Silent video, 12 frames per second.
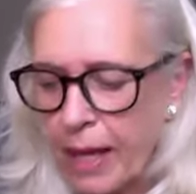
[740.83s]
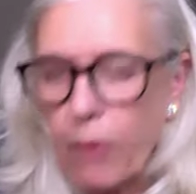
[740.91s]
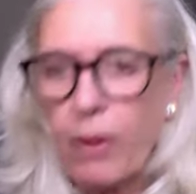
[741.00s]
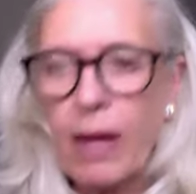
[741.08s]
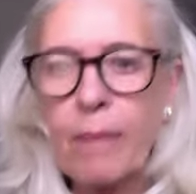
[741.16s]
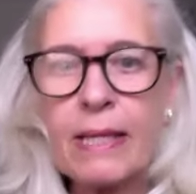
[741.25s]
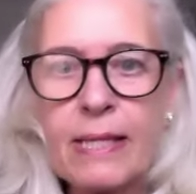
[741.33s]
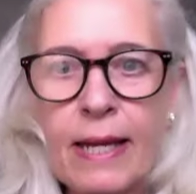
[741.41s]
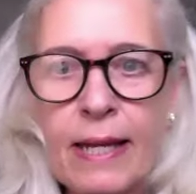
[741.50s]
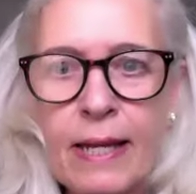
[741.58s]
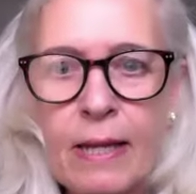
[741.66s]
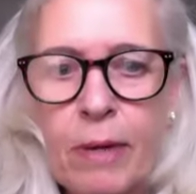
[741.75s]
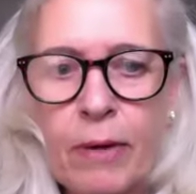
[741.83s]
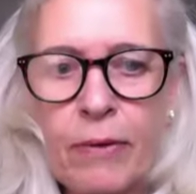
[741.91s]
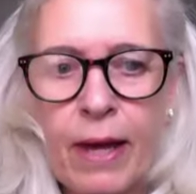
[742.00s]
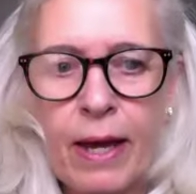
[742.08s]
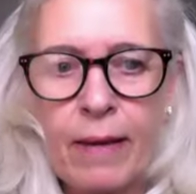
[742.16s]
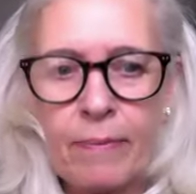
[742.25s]
Well, I'm excited about
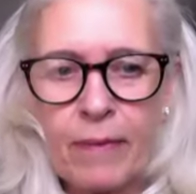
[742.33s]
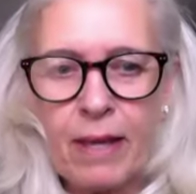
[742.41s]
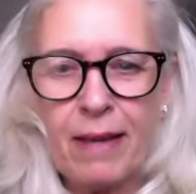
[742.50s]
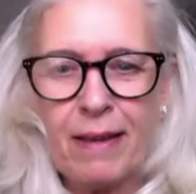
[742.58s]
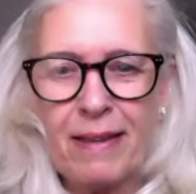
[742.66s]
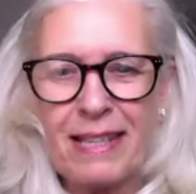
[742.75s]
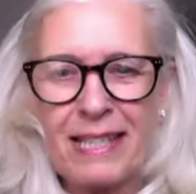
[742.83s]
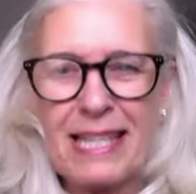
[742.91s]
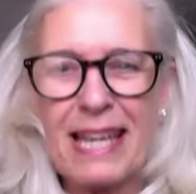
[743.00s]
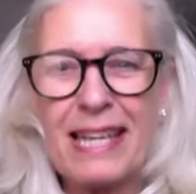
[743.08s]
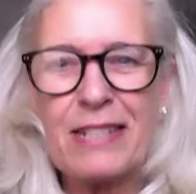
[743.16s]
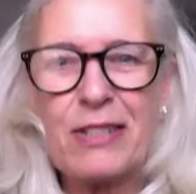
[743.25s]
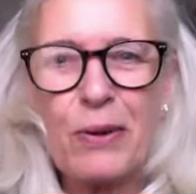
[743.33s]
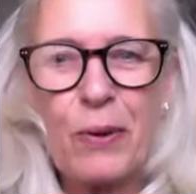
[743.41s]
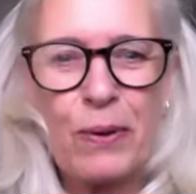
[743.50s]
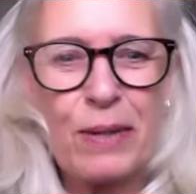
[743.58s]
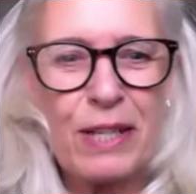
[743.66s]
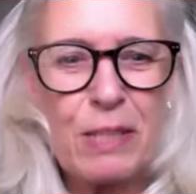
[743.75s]
that. Excited to
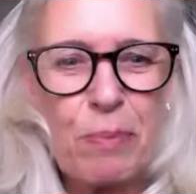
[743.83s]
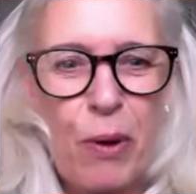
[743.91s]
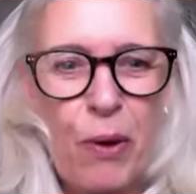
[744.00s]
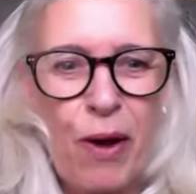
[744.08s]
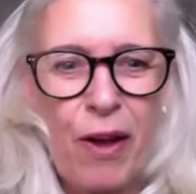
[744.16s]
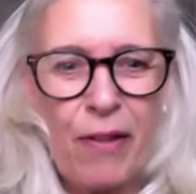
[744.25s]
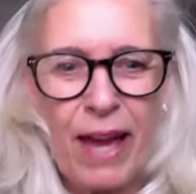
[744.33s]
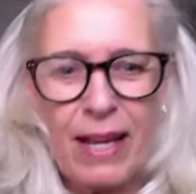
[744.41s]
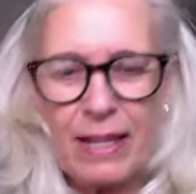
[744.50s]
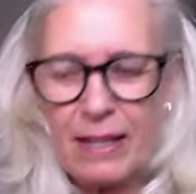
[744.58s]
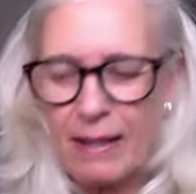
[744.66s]
go and explore all that.